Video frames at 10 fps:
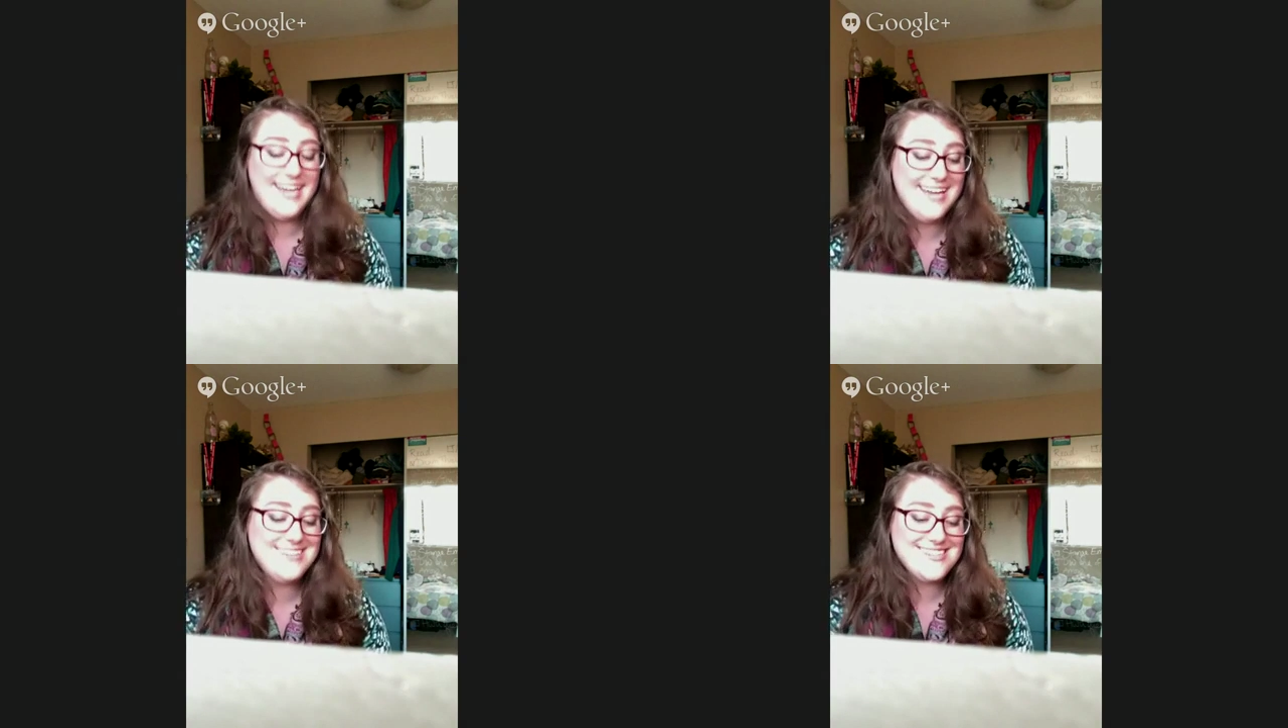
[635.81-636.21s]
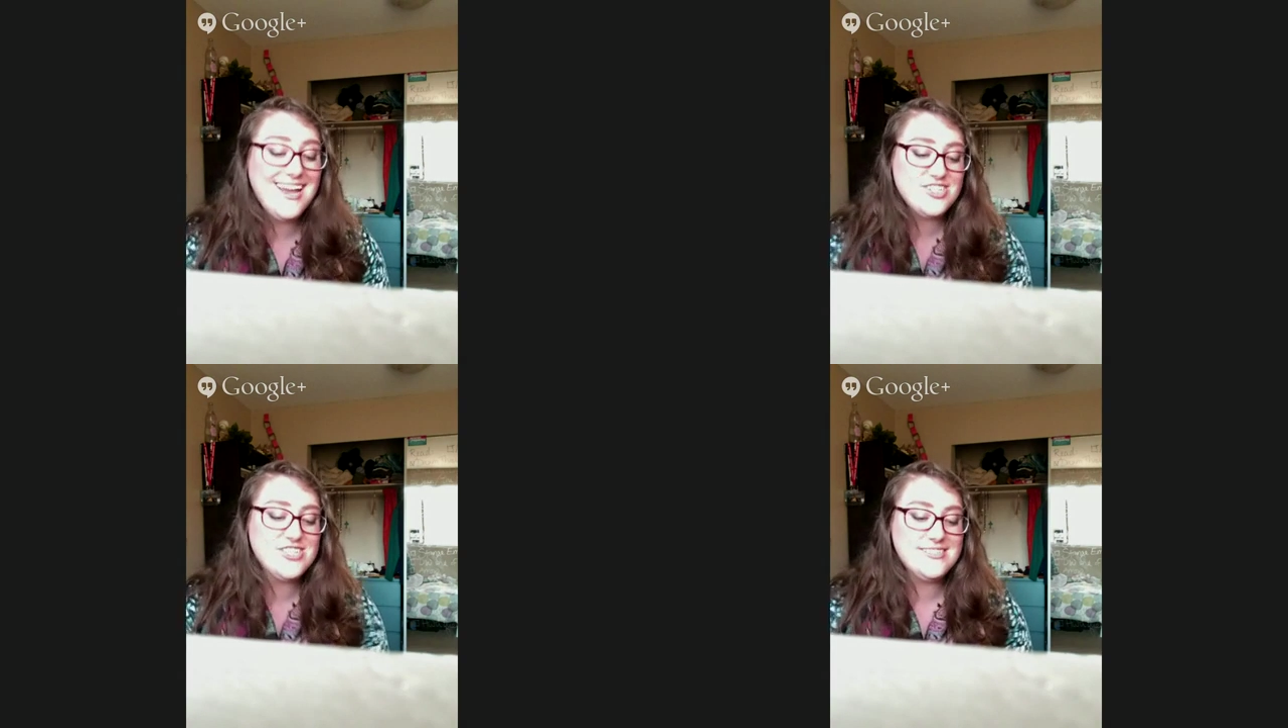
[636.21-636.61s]
And it's
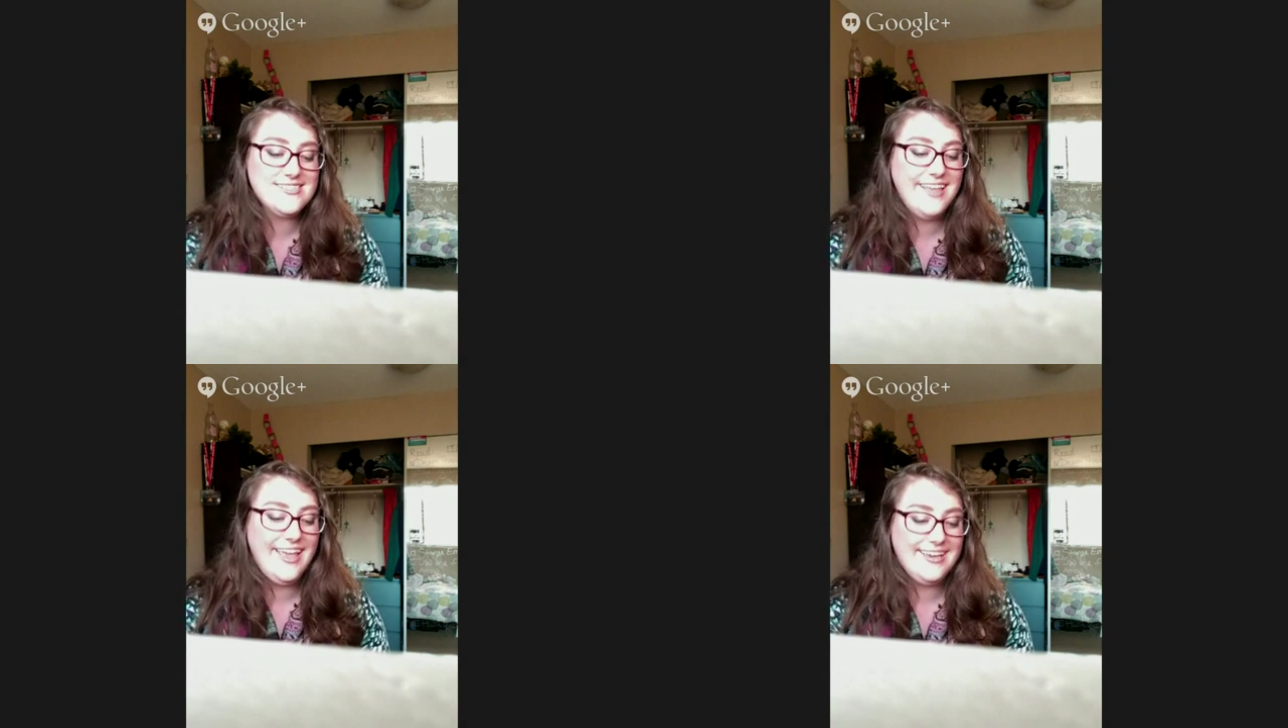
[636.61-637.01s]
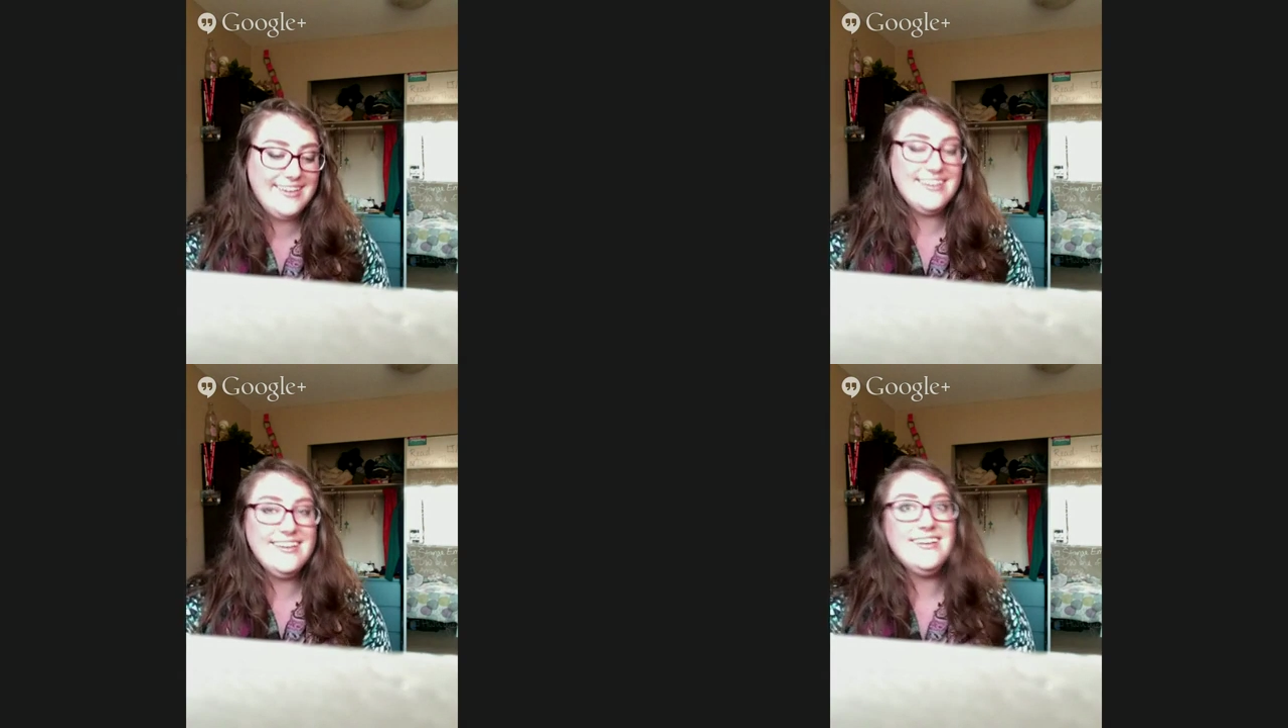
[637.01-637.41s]
not just like,
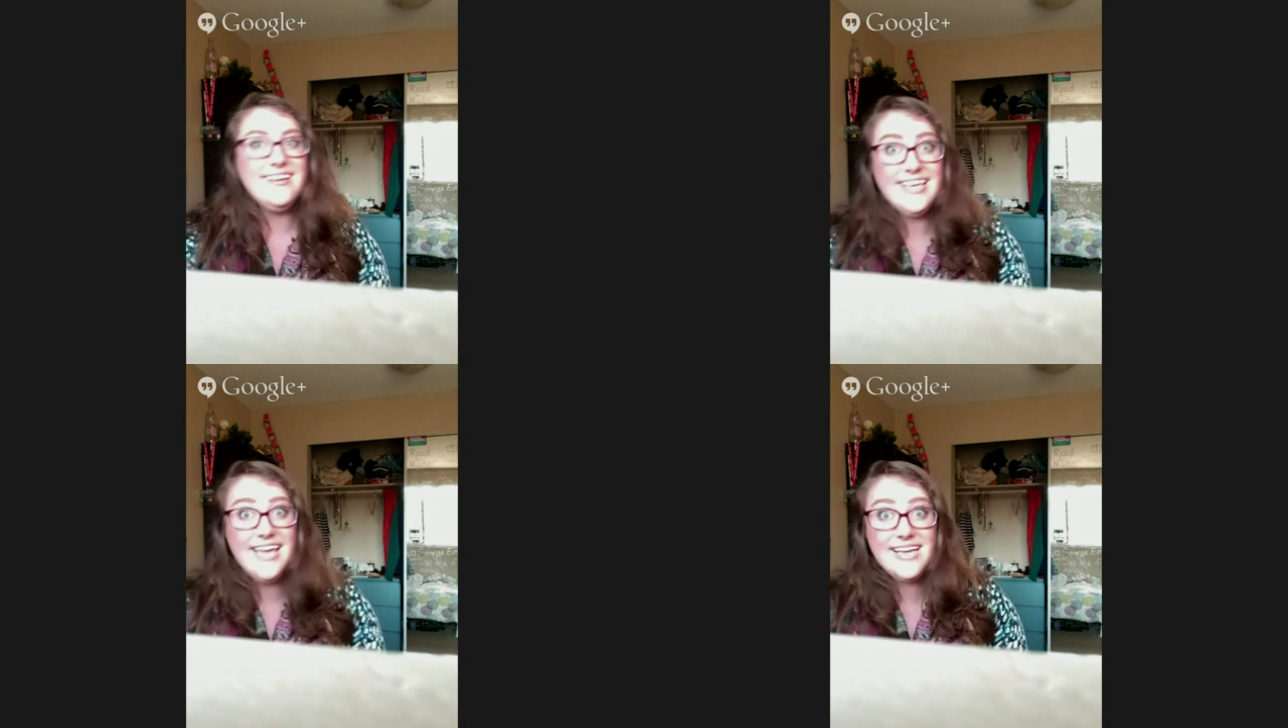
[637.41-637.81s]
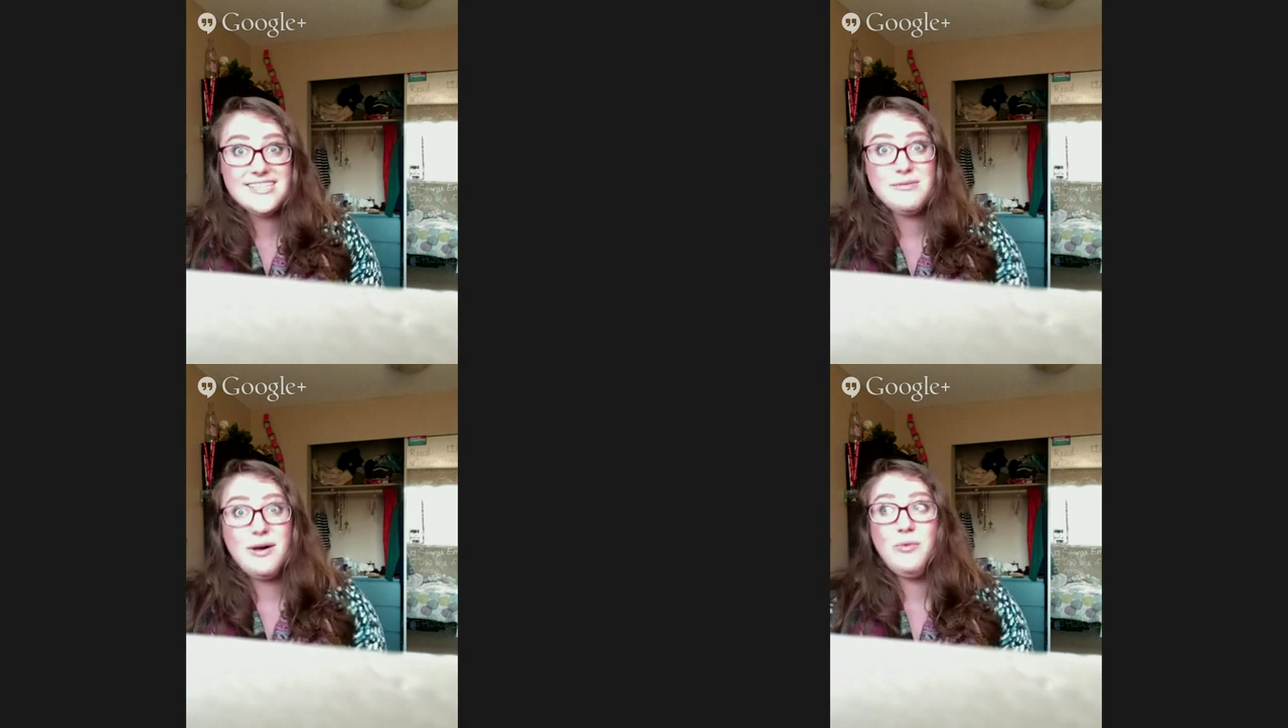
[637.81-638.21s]
yay,
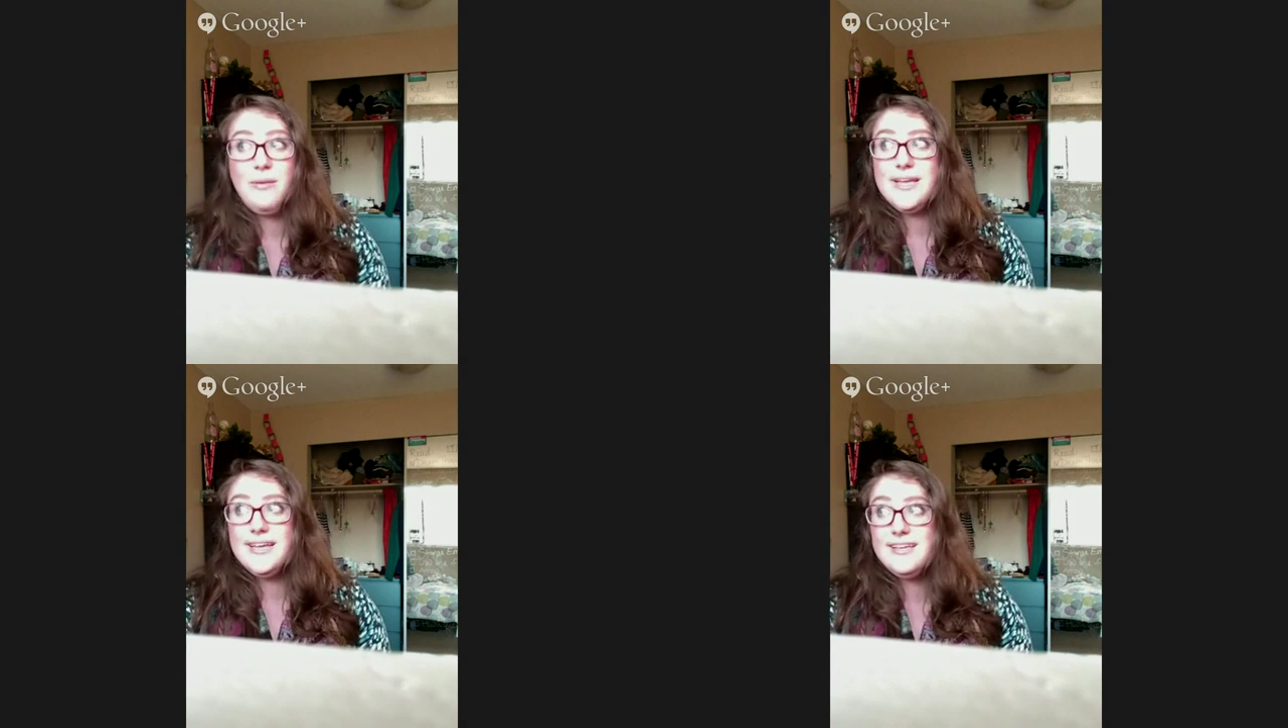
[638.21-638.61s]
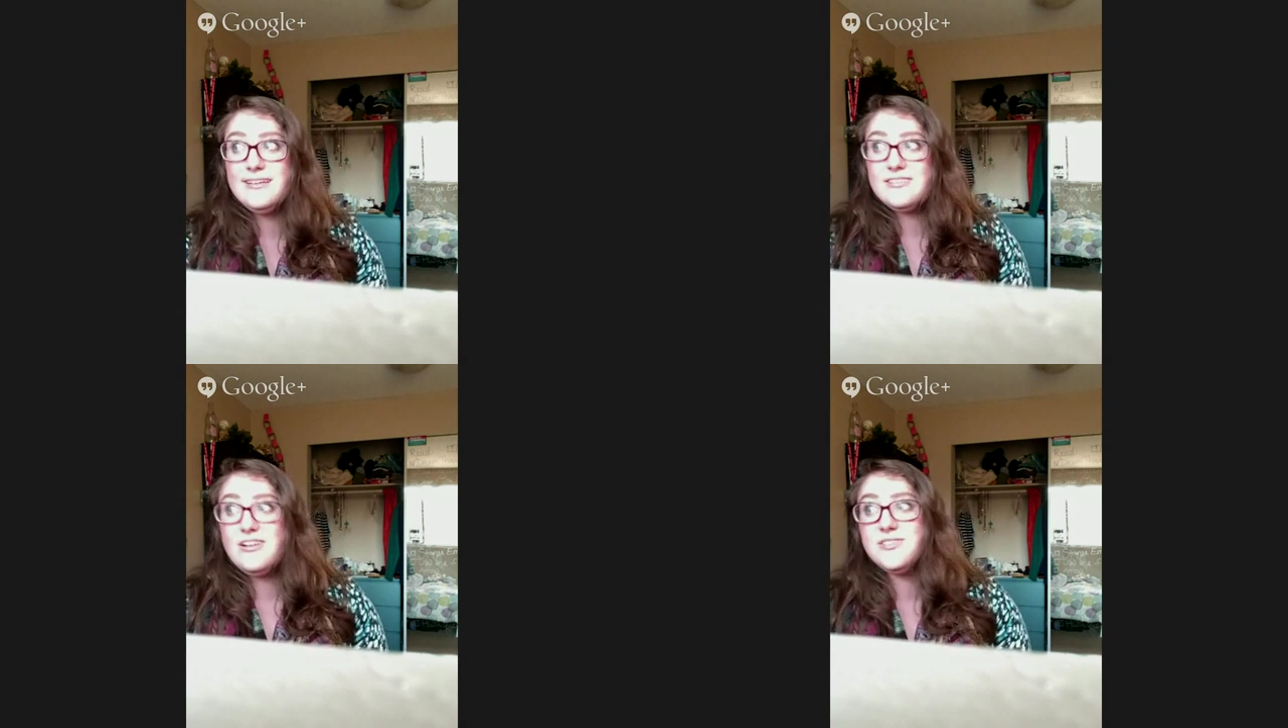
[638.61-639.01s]
it's about women. It
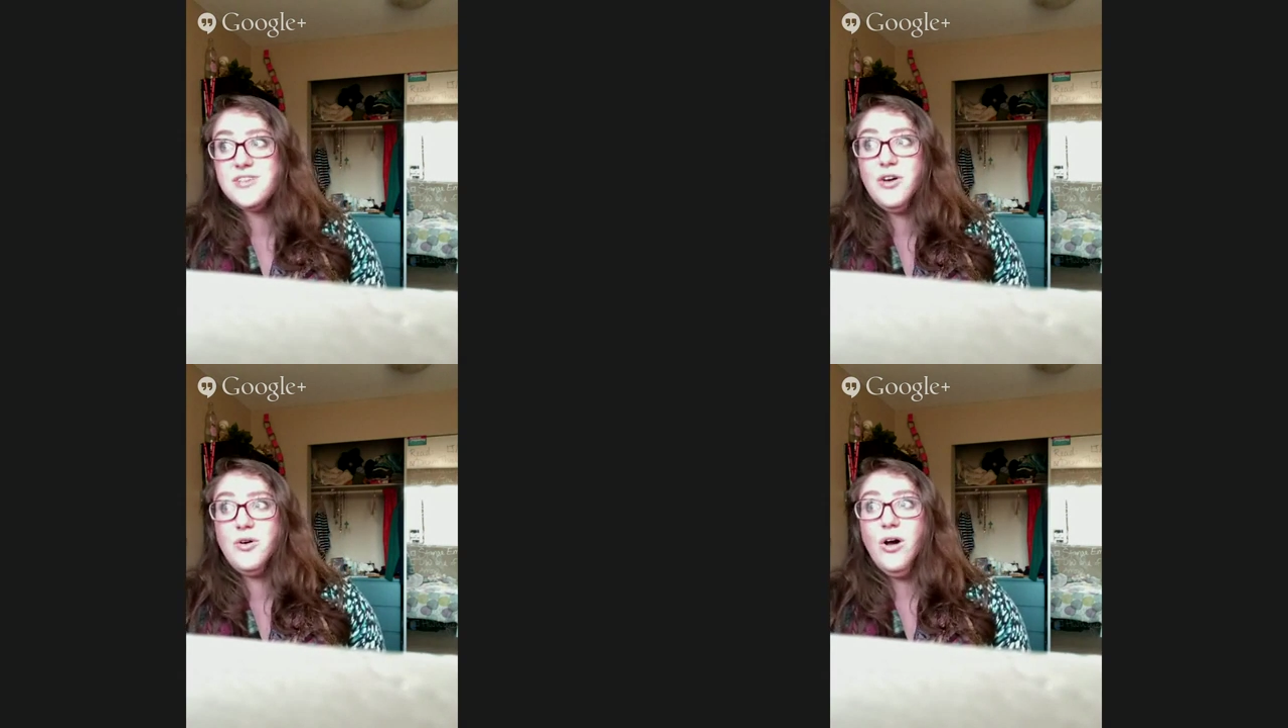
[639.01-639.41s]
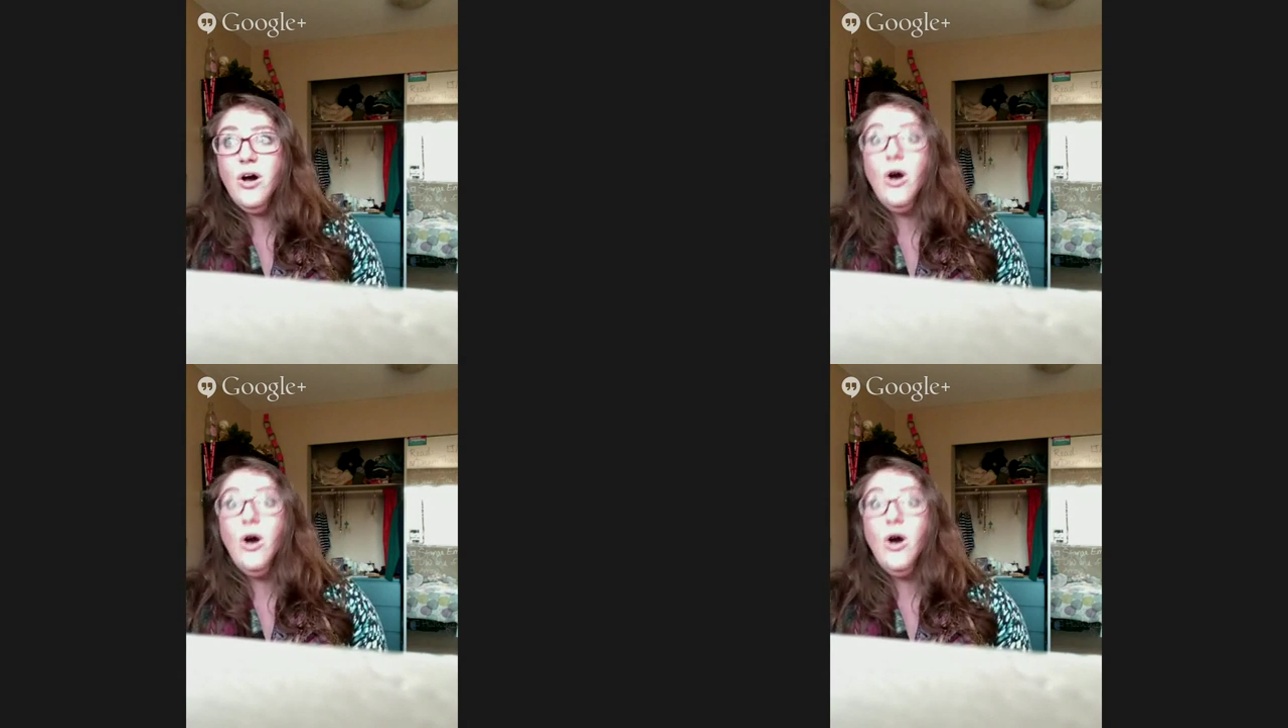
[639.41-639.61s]
is also,